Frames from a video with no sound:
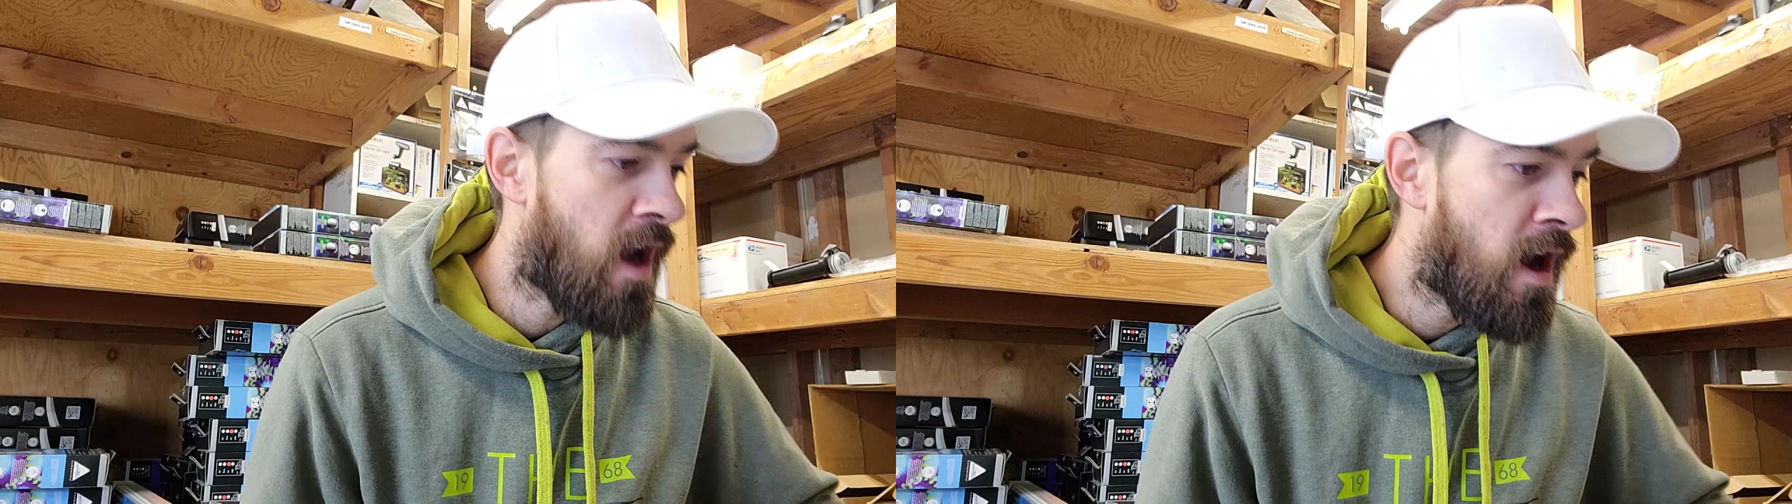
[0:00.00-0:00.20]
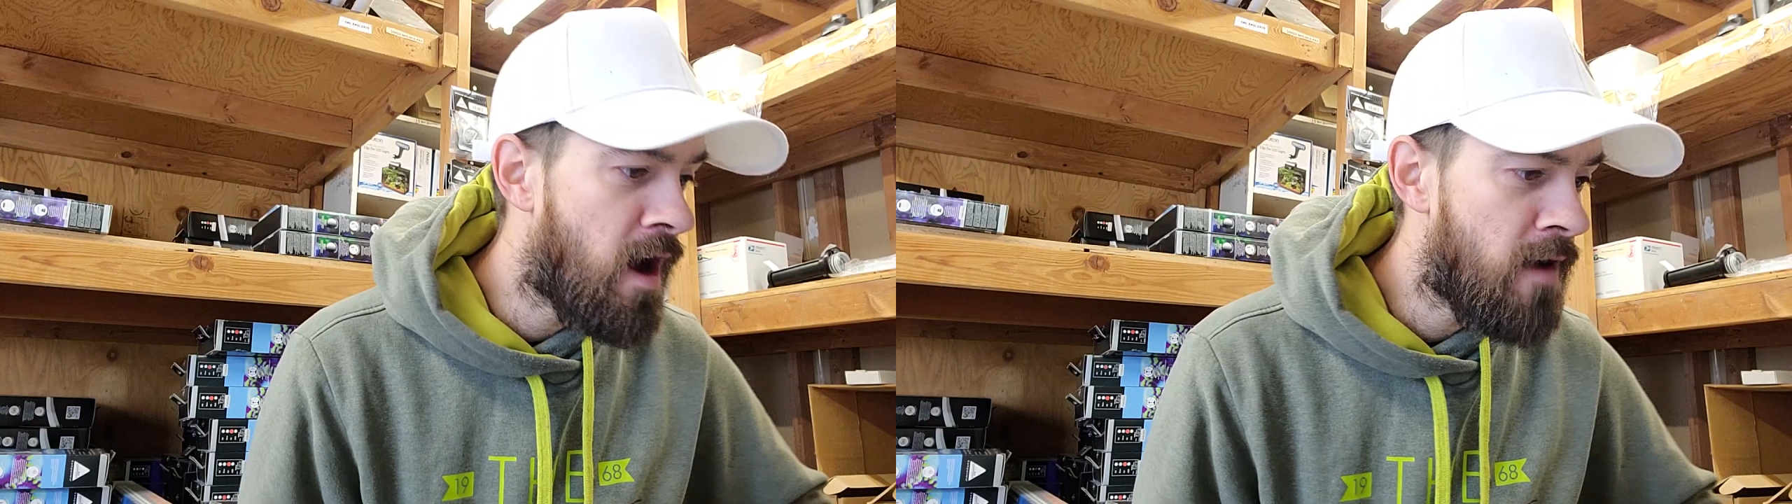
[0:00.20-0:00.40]

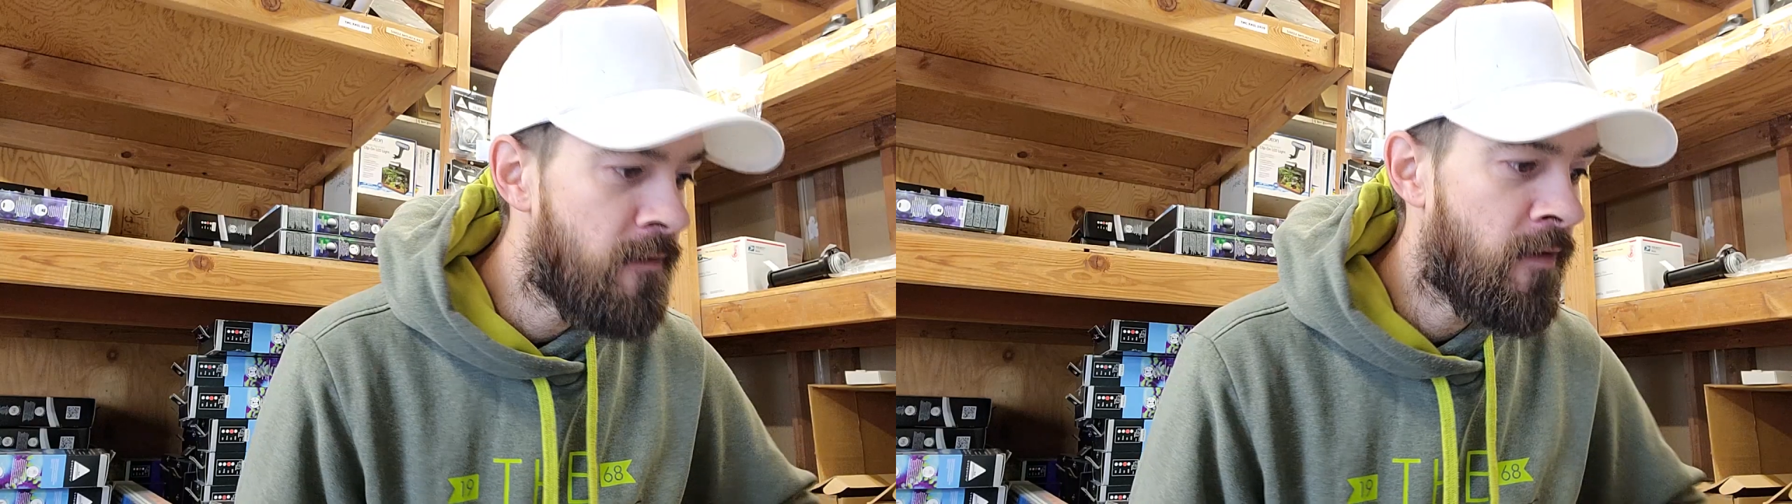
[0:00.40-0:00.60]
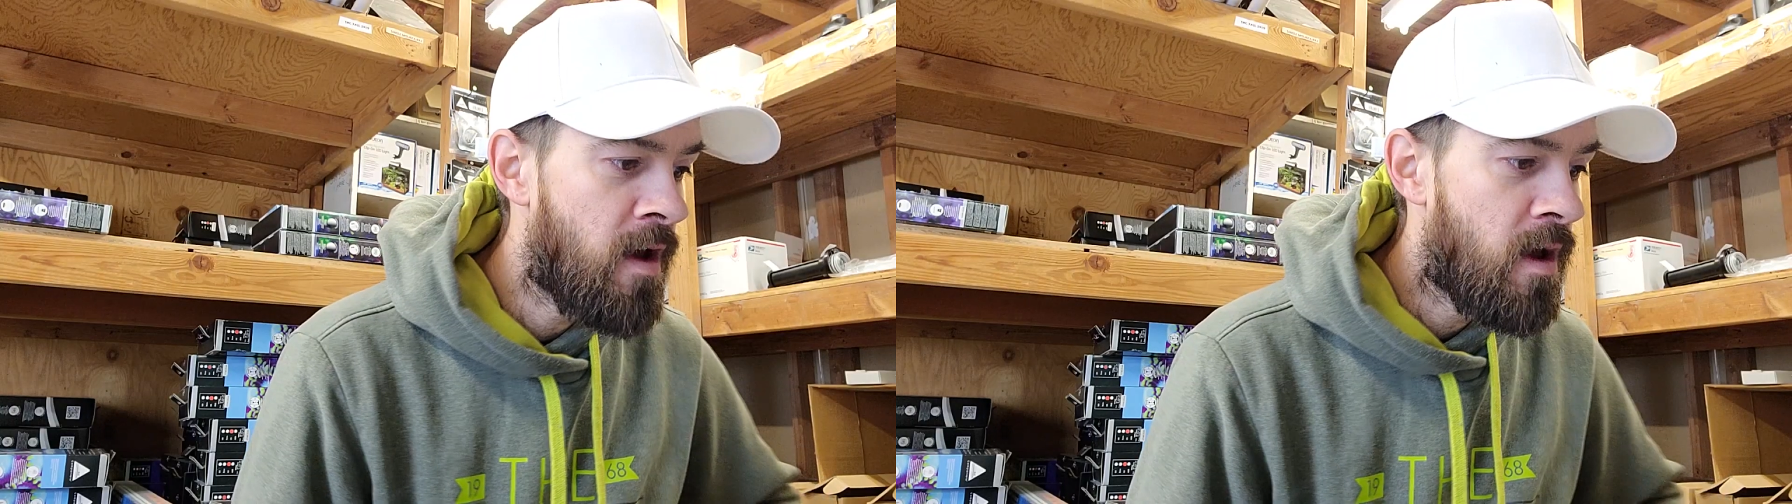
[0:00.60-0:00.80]

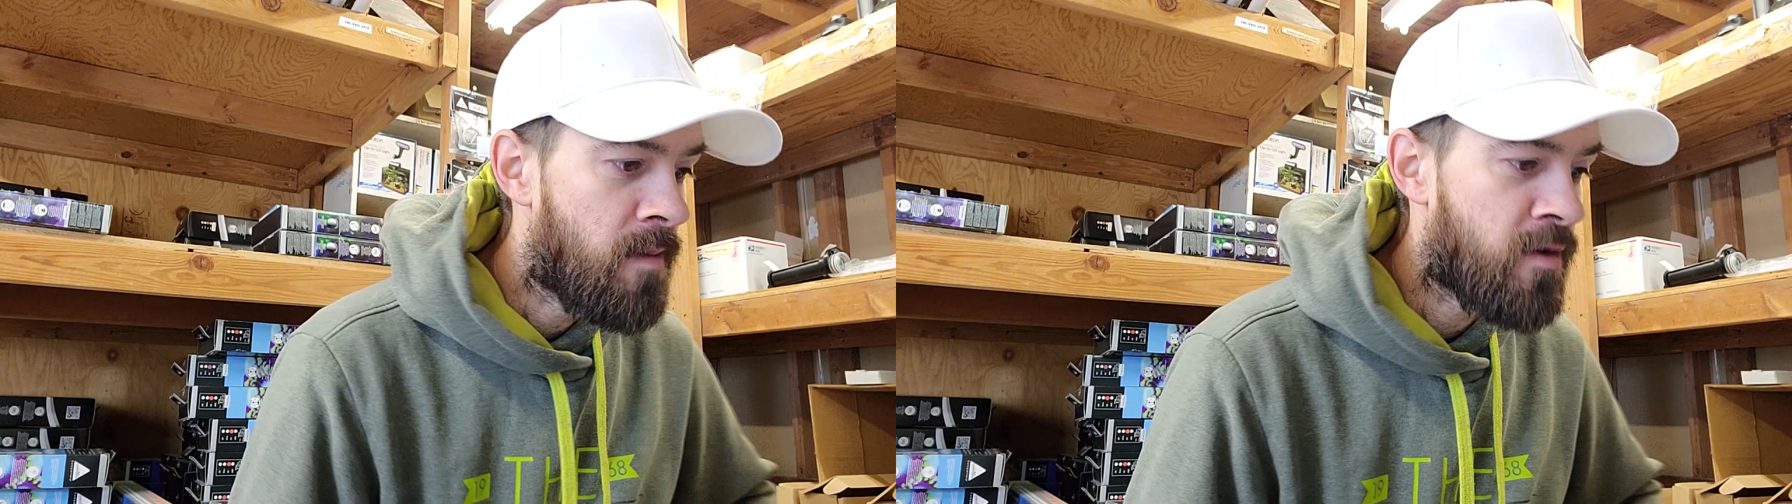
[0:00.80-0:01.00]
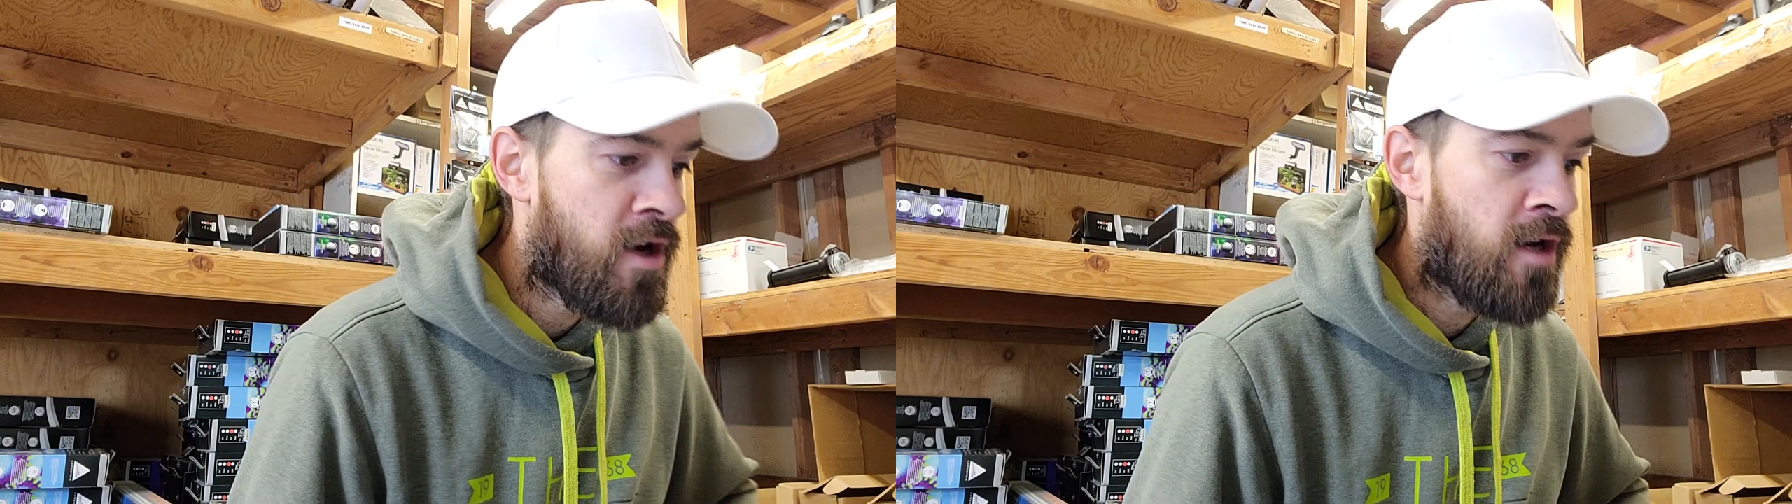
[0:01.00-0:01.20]
of
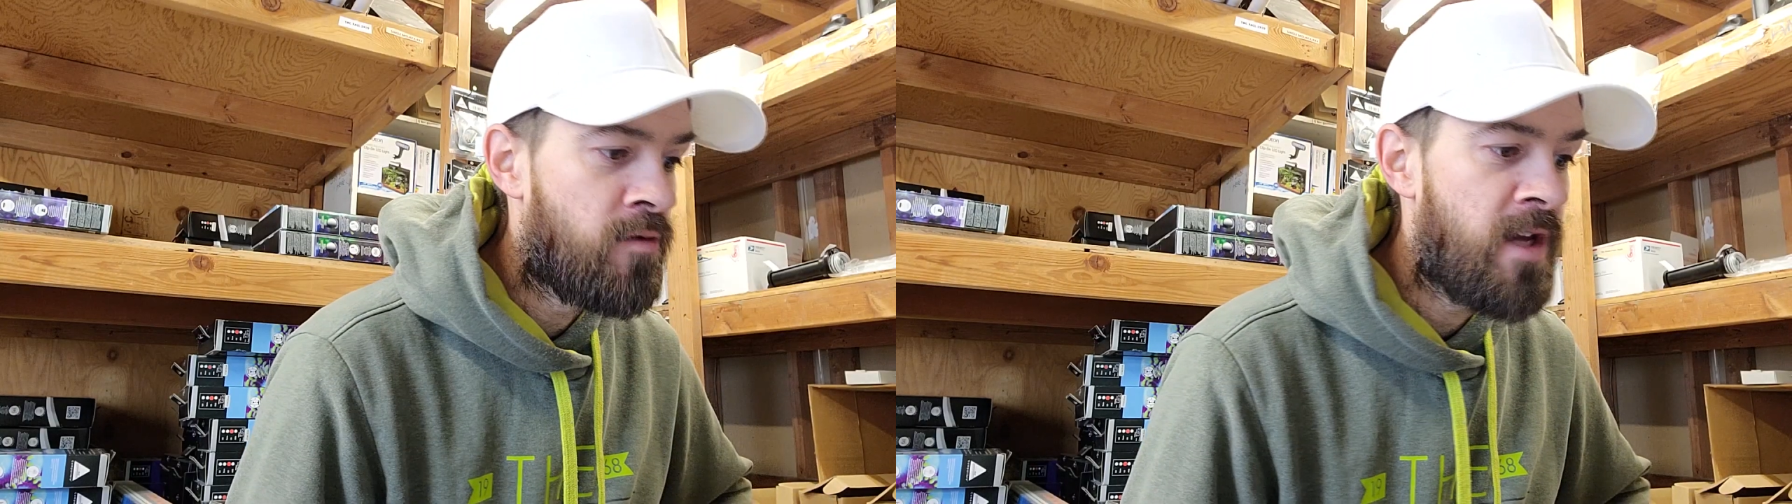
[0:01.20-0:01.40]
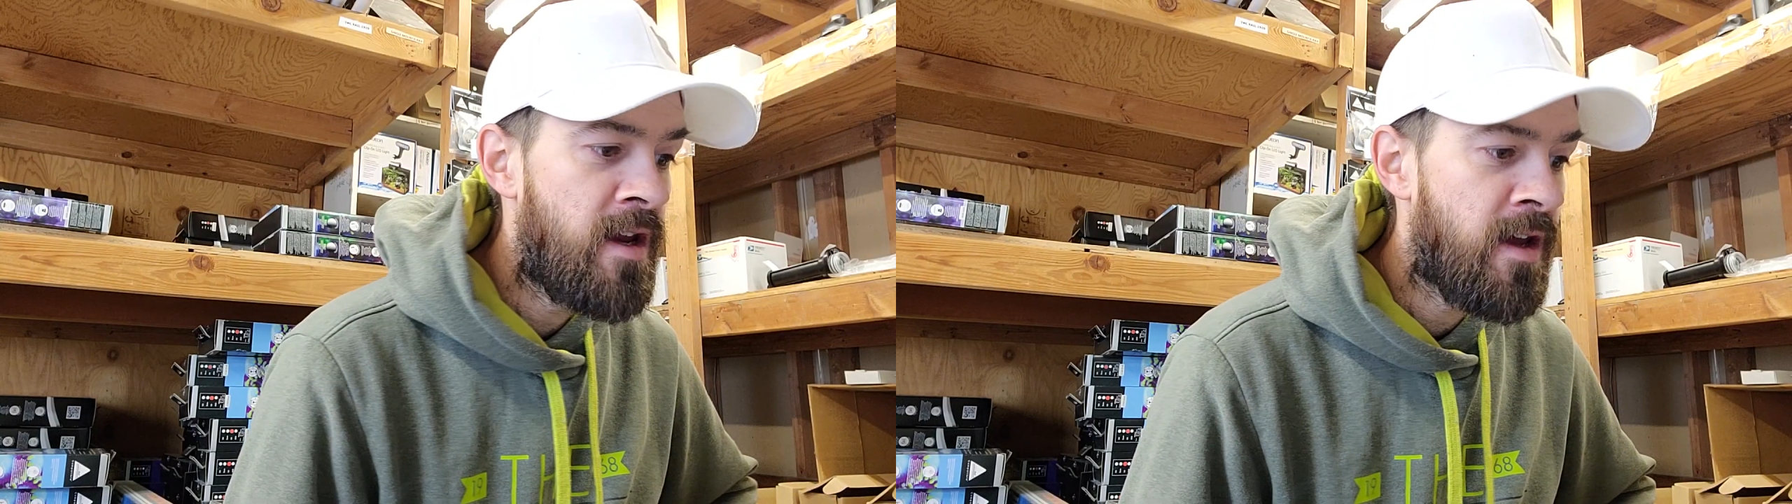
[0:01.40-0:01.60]
marine
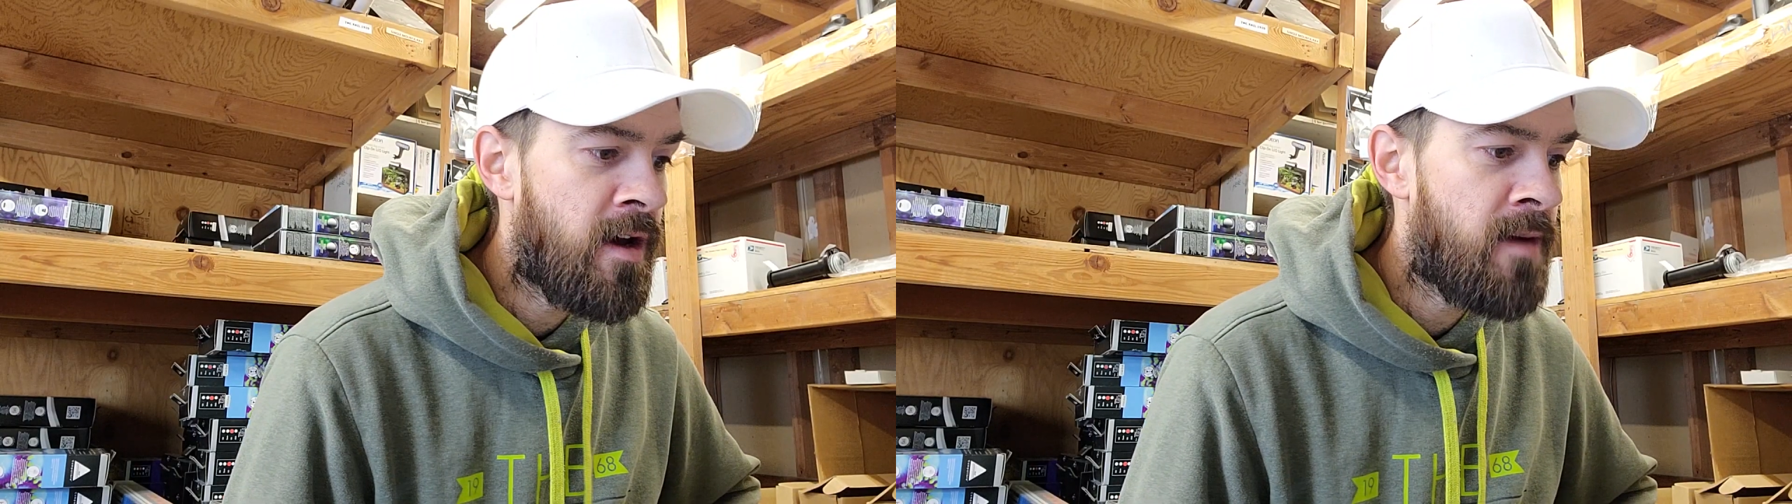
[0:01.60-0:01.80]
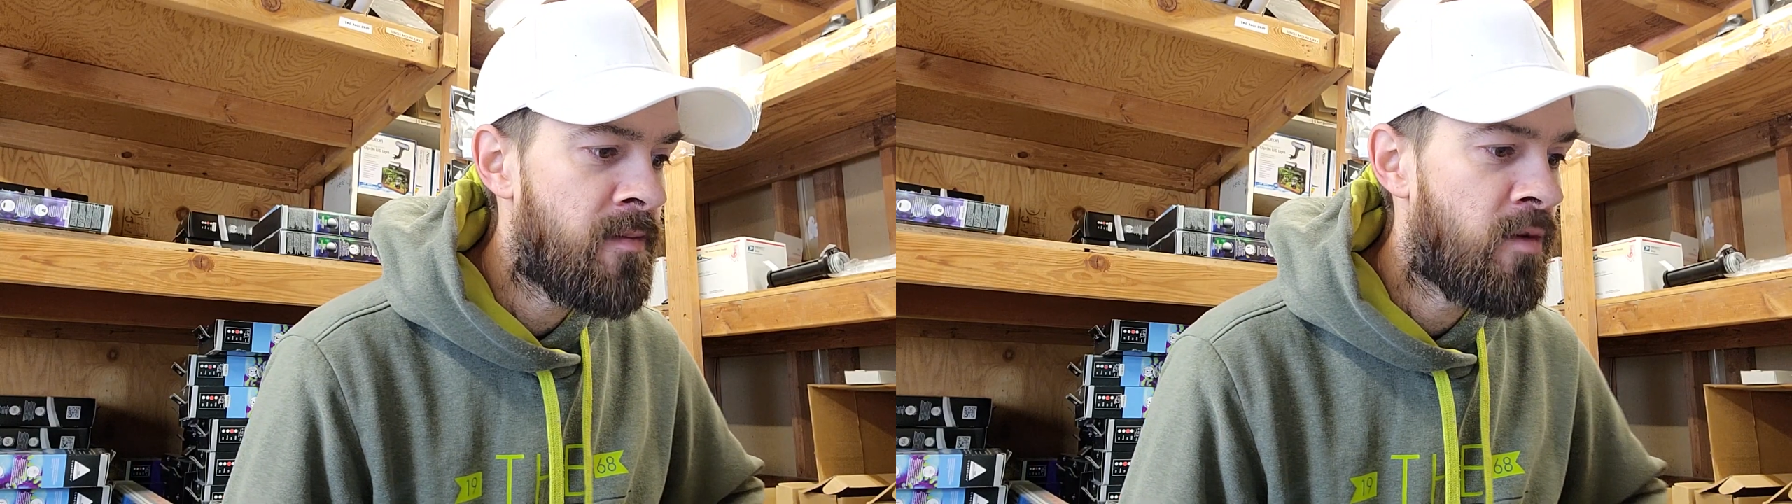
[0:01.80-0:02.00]

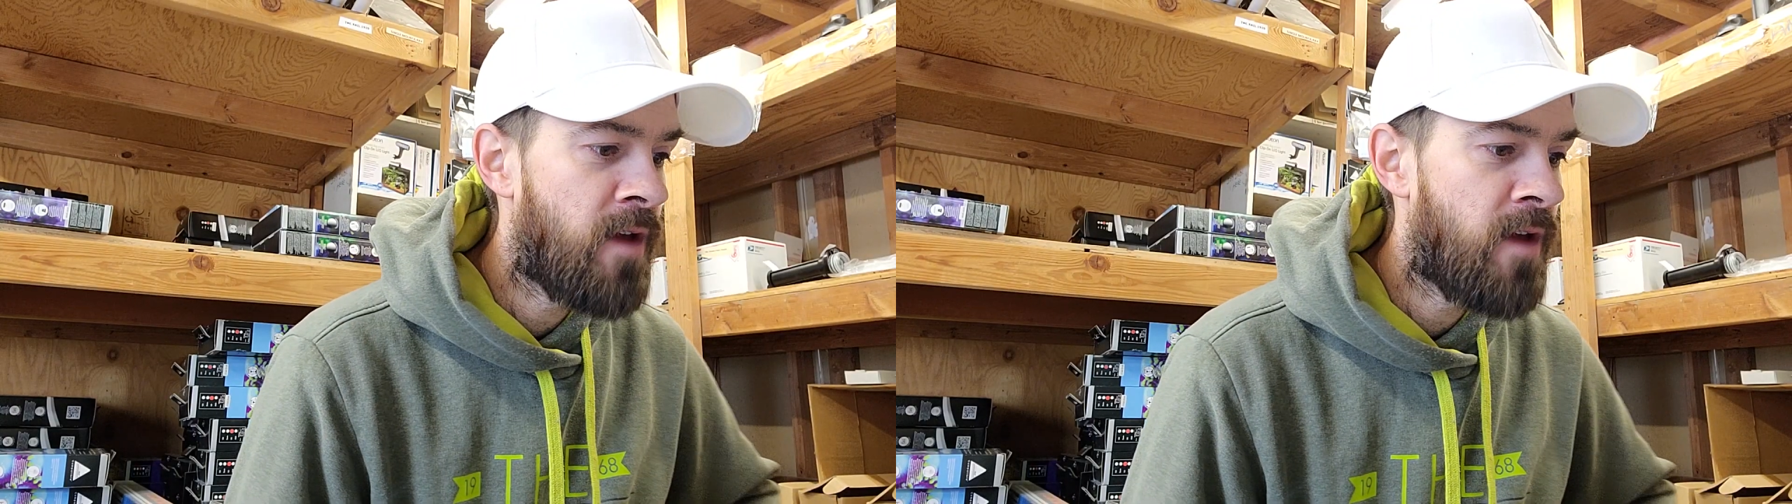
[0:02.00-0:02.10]
Oodinium